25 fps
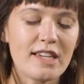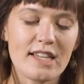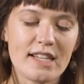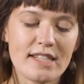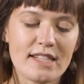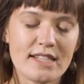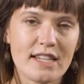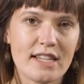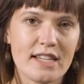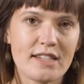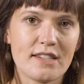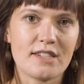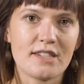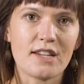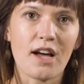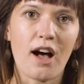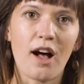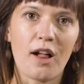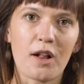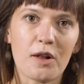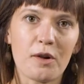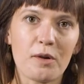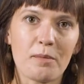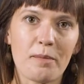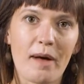easy to
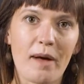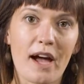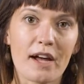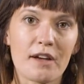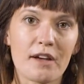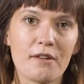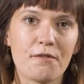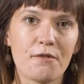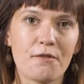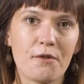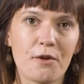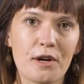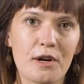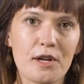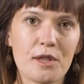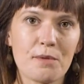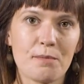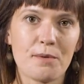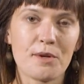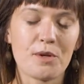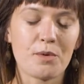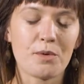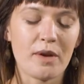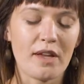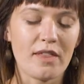toggle back and forth
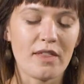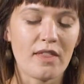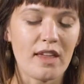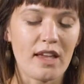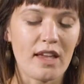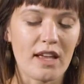between the